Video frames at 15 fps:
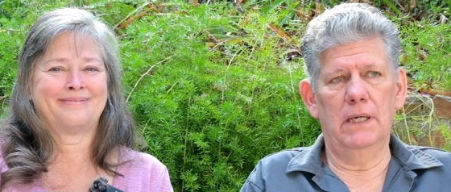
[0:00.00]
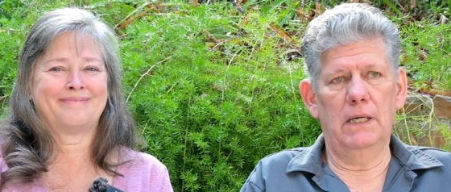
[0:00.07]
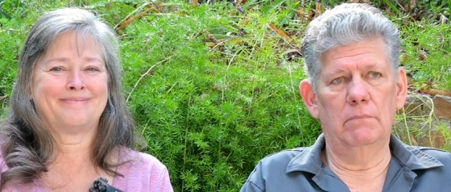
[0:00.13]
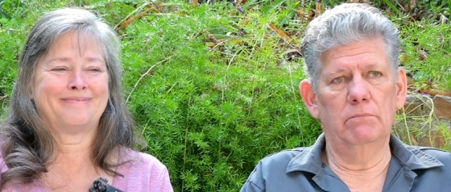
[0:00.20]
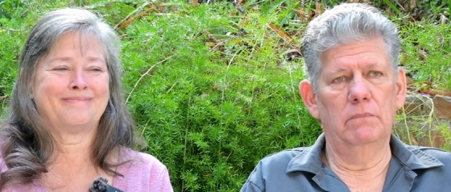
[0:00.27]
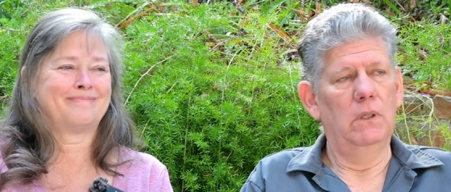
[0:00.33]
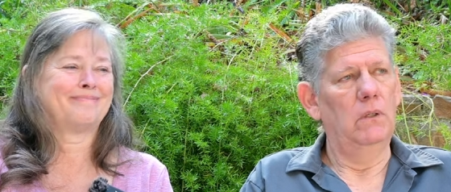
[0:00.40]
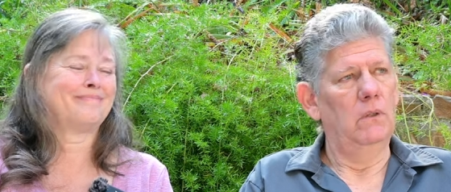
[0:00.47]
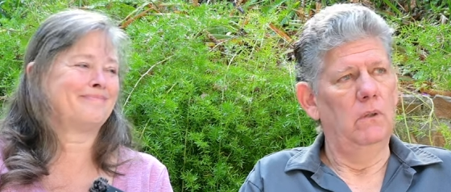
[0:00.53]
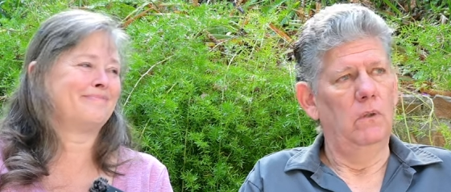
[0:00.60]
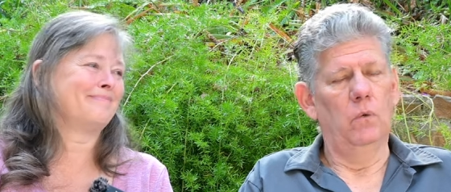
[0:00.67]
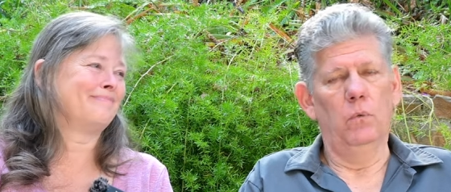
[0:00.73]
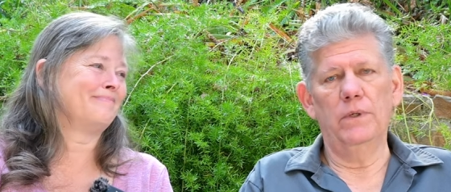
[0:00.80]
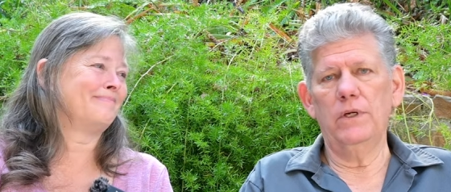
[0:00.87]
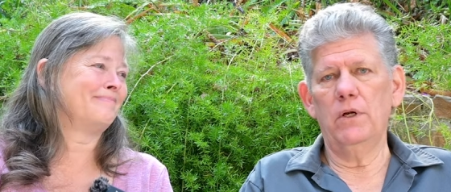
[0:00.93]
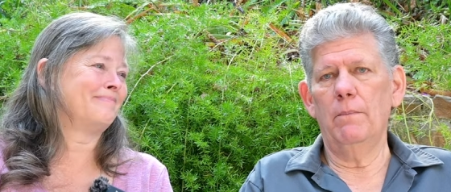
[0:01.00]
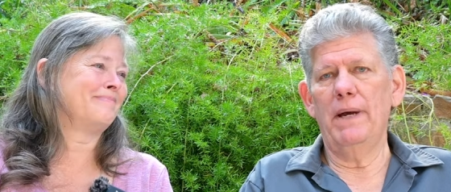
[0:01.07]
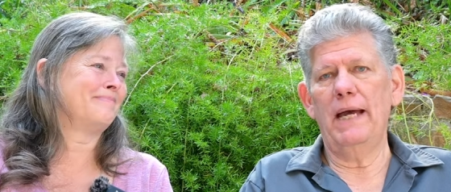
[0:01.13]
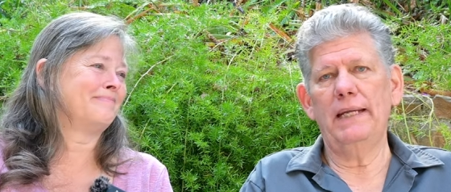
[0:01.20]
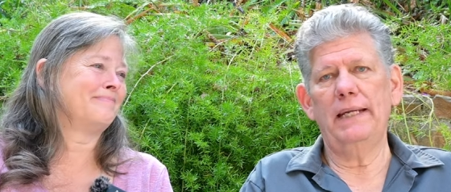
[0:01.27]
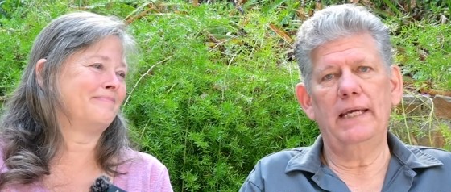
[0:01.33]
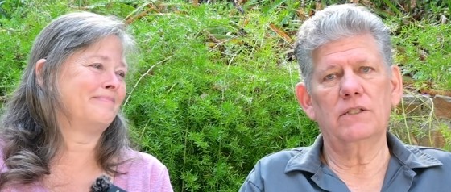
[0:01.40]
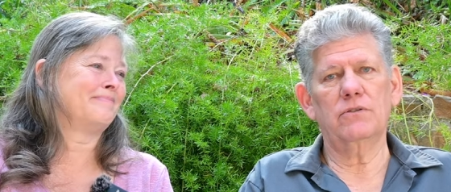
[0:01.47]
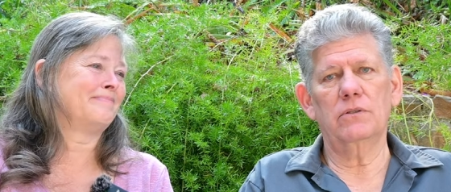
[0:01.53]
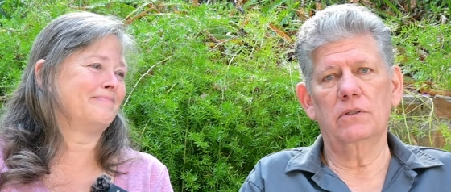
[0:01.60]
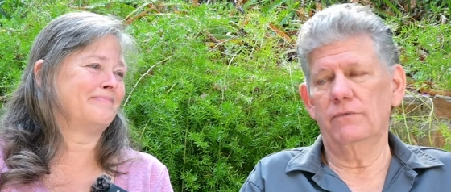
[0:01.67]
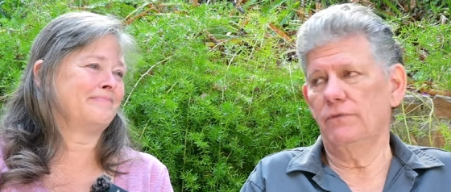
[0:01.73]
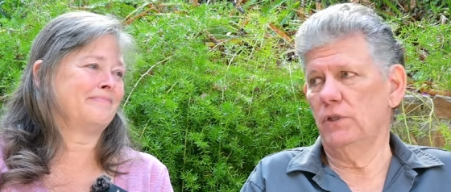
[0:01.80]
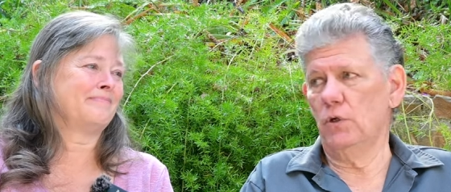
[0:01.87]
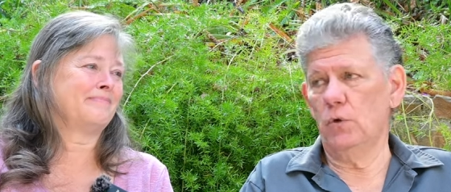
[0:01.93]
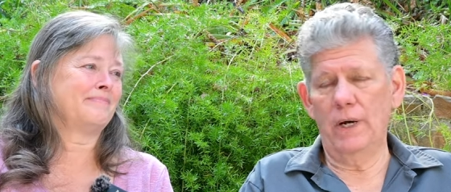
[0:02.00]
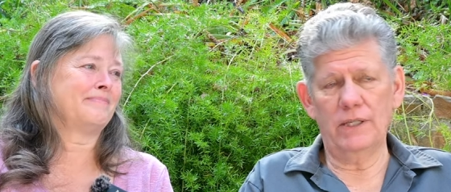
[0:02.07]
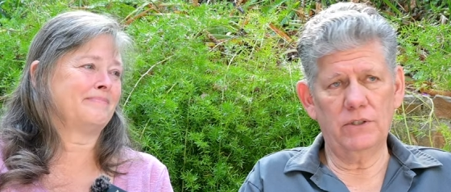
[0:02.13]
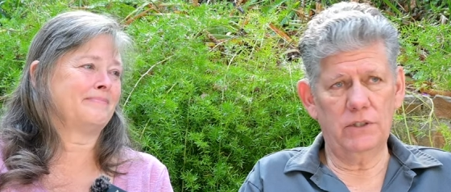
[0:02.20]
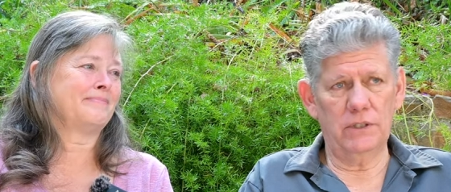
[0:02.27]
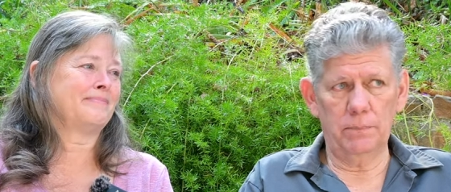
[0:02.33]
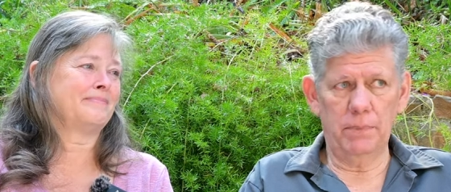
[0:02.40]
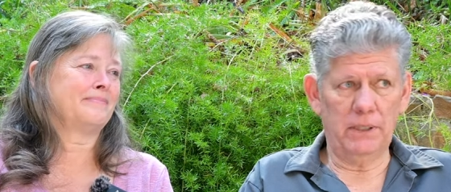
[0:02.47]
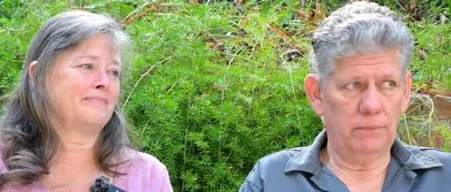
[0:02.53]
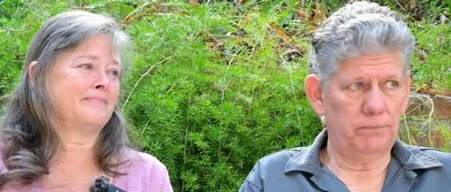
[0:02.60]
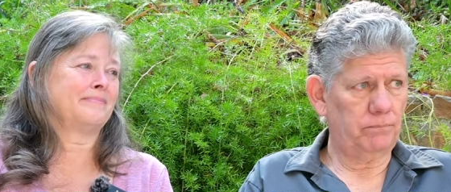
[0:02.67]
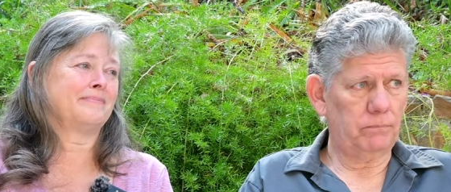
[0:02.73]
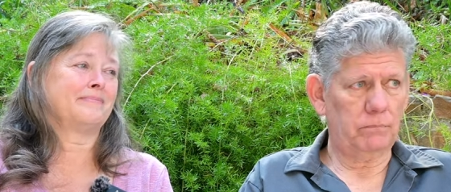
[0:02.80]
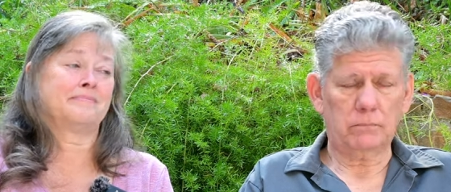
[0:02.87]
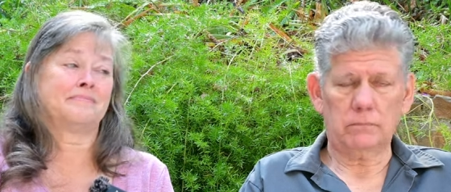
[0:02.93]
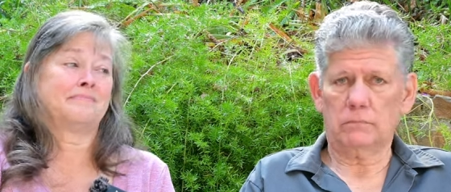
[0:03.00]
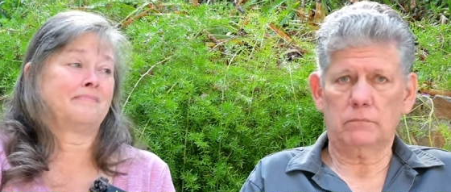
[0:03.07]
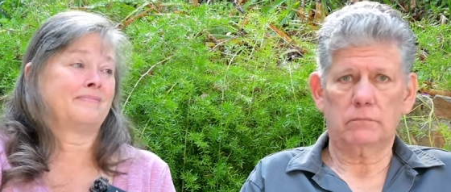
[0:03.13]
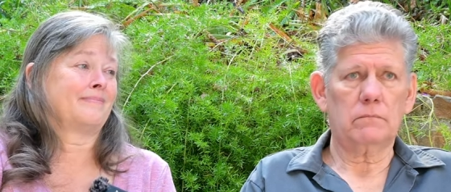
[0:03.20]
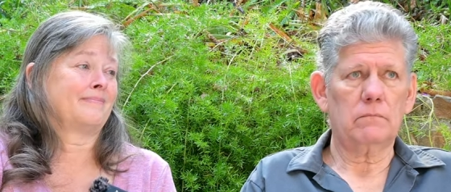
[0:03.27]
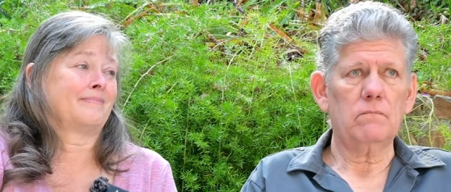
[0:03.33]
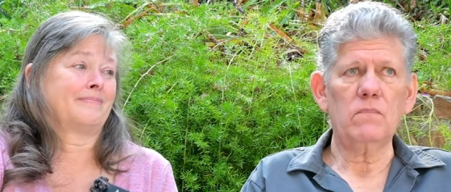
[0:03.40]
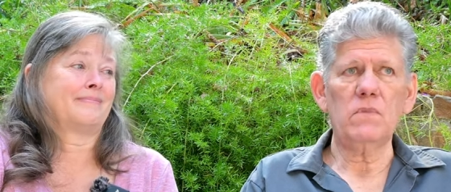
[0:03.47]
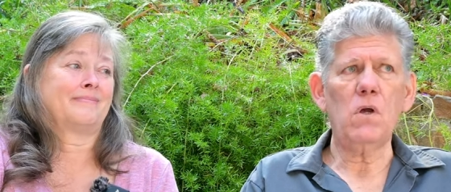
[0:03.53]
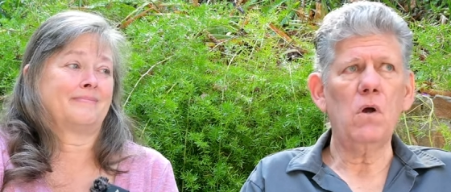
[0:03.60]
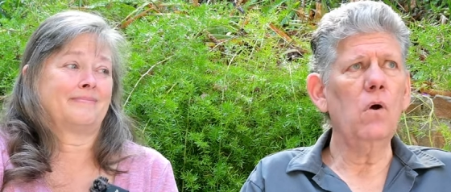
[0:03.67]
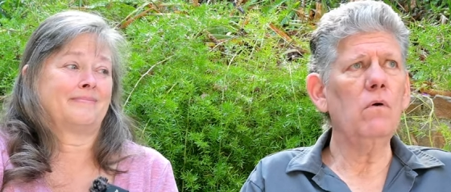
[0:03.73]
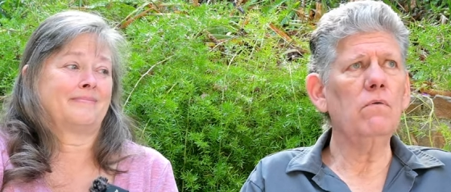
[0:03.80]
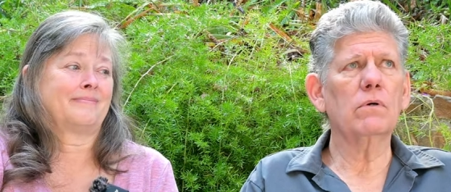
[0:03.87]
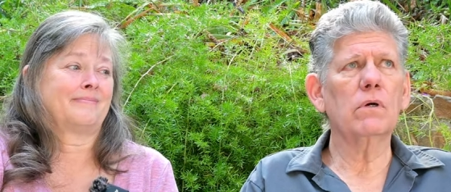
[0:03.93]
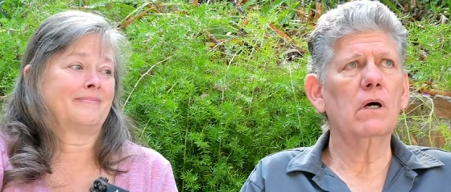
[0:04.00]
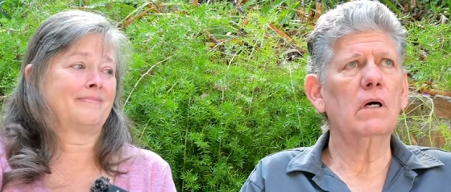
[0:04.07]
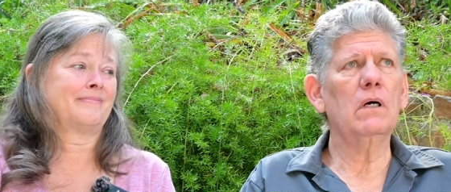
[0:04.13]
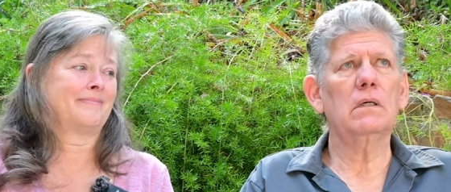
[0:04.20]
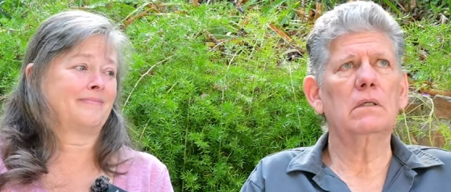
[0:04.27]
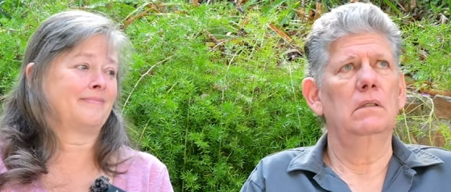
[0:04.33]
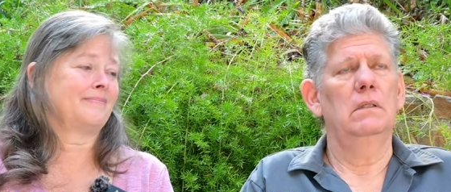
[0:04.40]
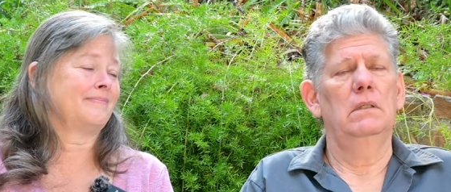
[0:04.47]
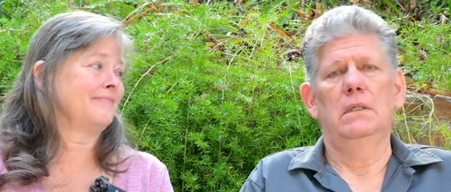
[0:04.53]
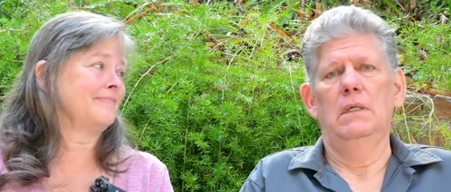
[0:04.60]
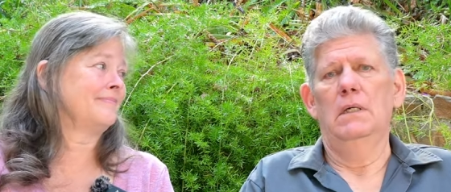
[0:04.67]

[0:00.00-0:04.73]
Speaker 1: Um, we don't mind answering a few questions, but overall,